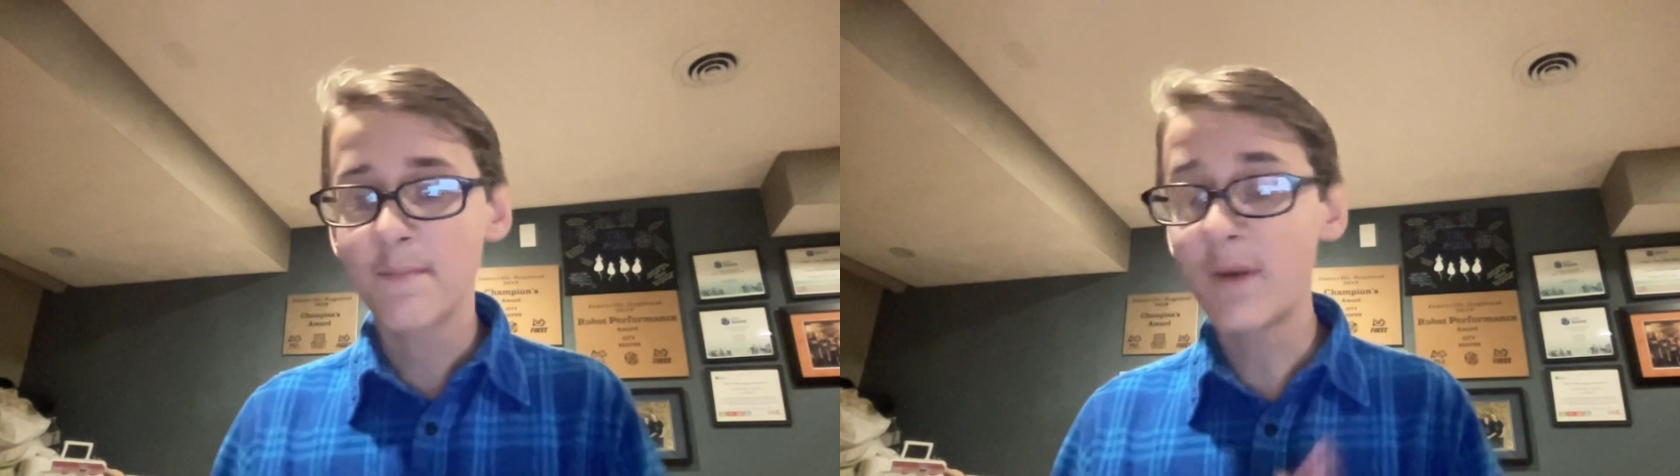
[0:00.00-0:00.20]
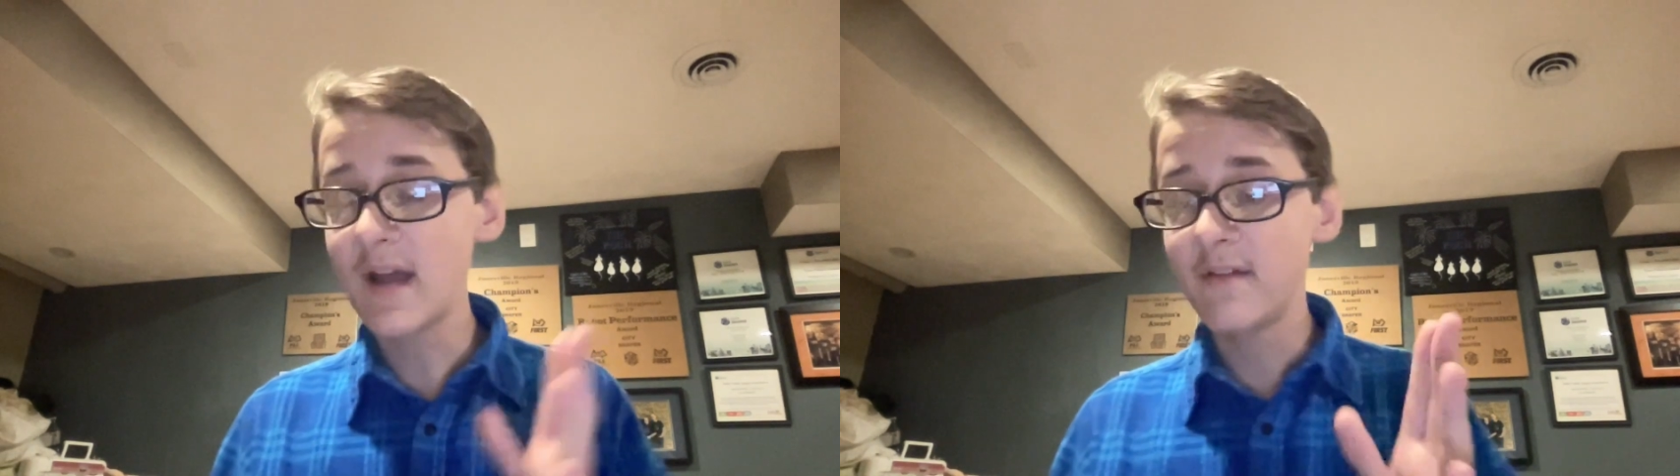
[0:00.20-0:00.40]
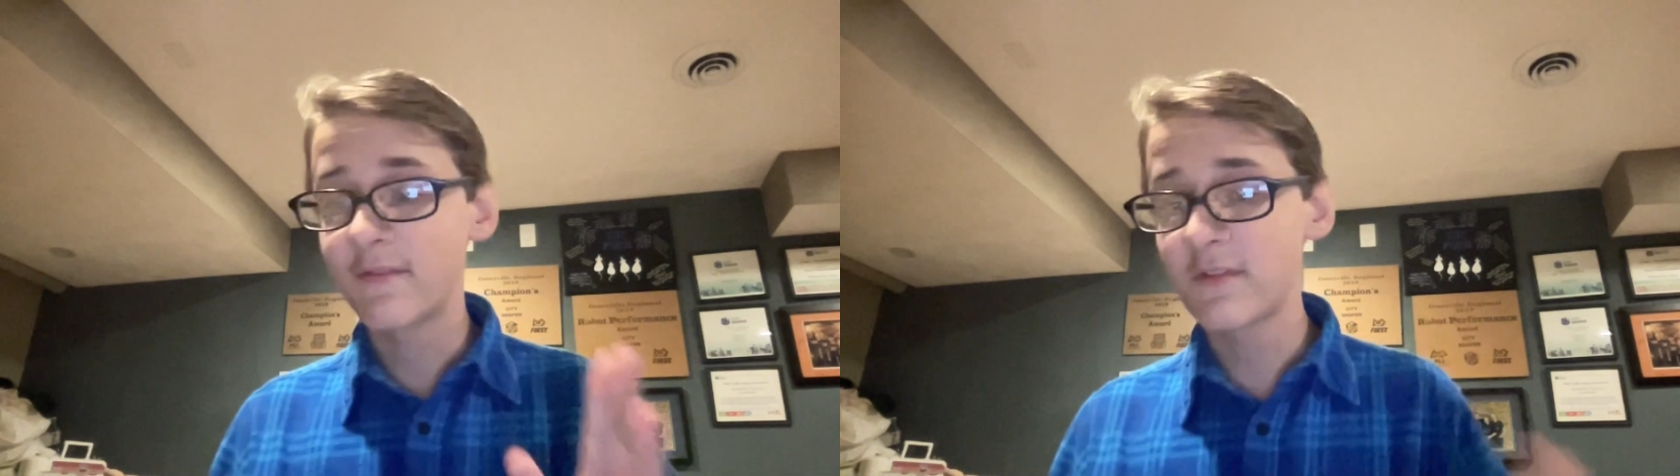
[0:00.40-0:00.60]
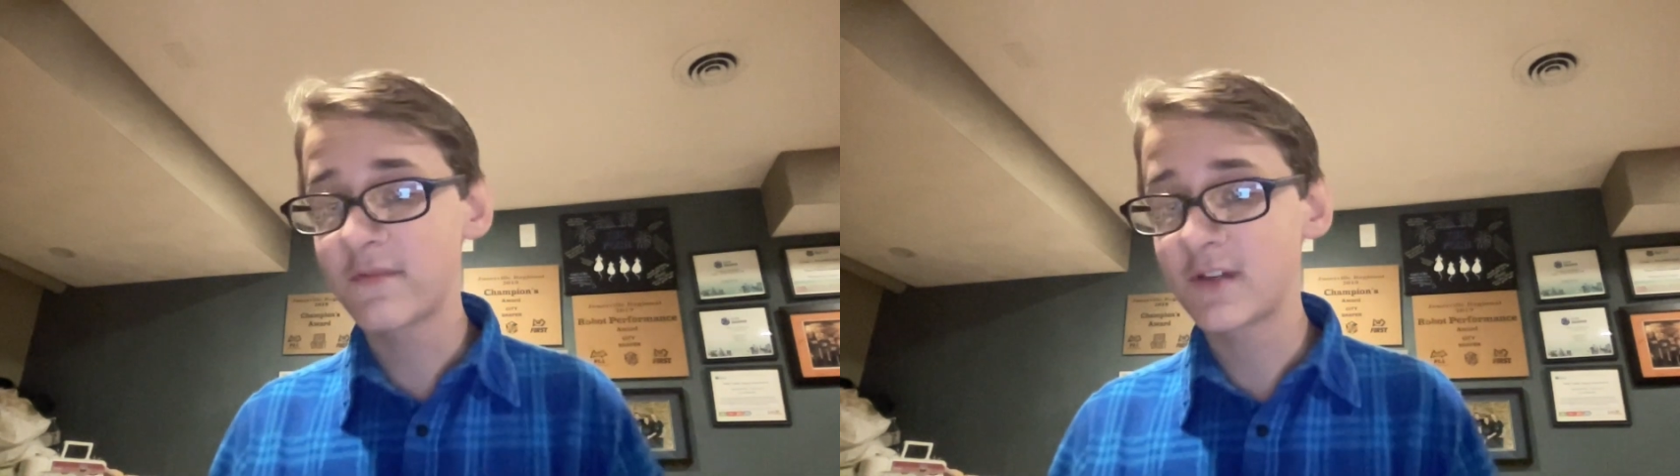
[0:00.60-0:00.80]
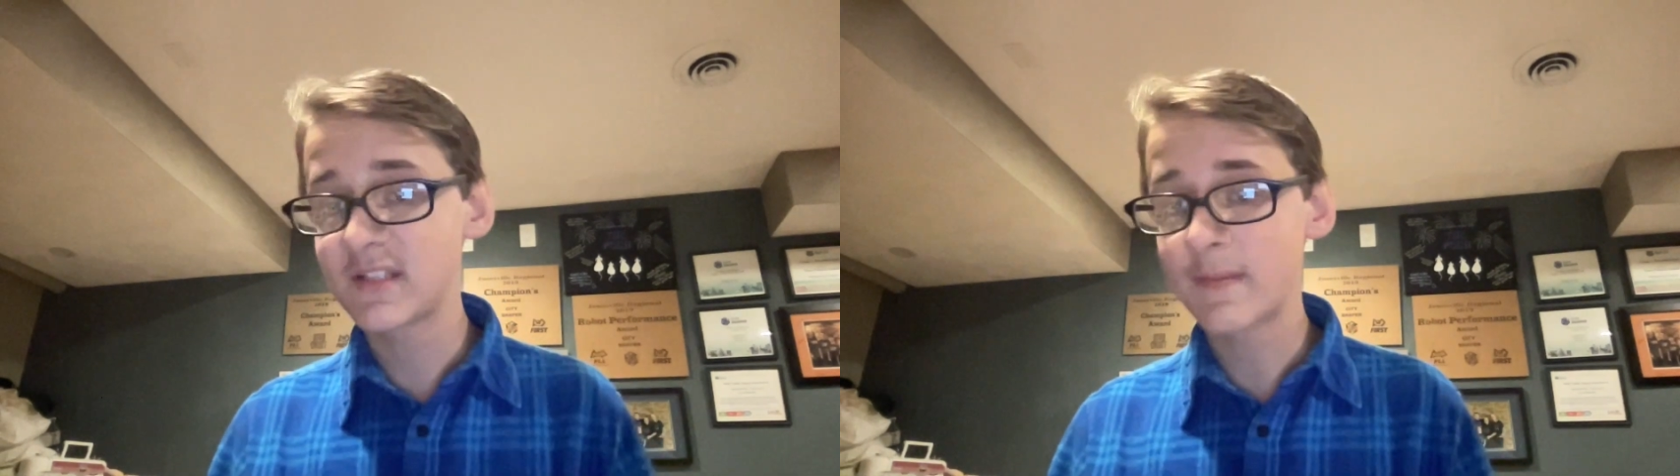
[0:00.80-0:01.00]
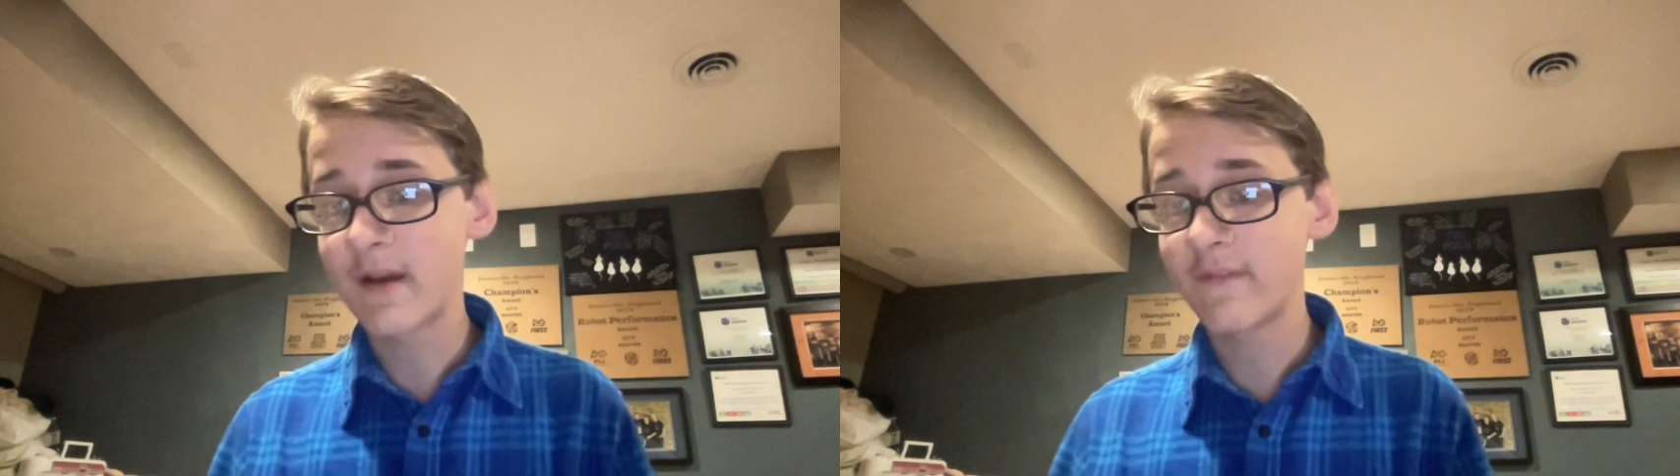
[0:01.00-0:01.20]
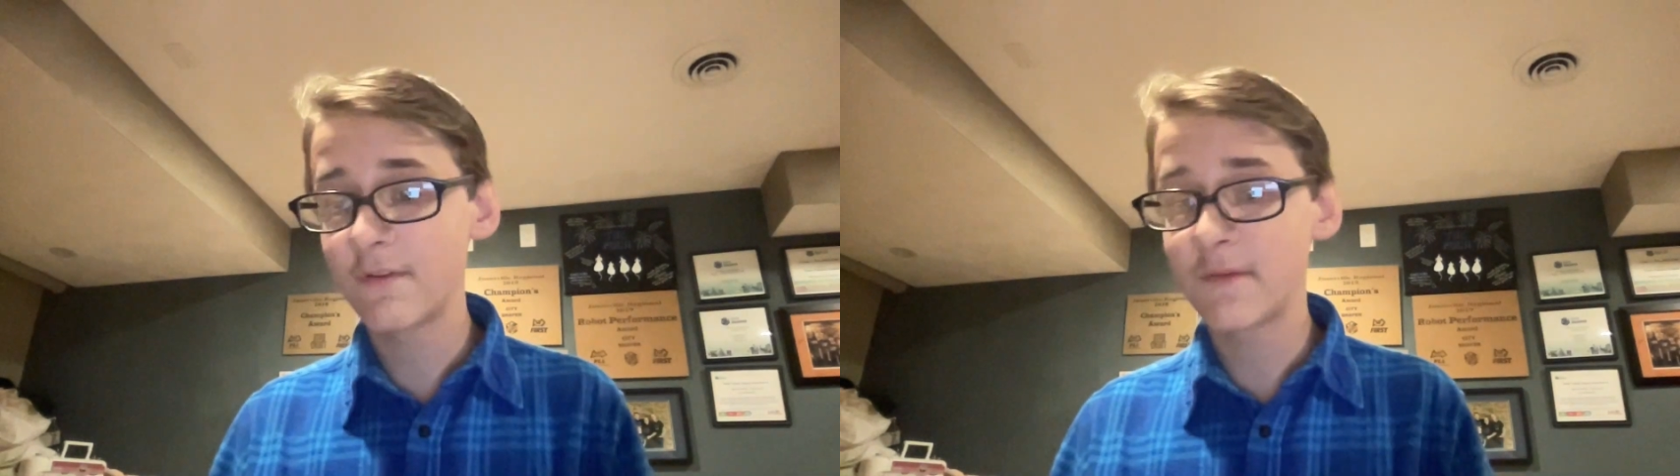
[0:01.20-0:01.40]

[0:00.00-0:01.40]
but for the first time ever,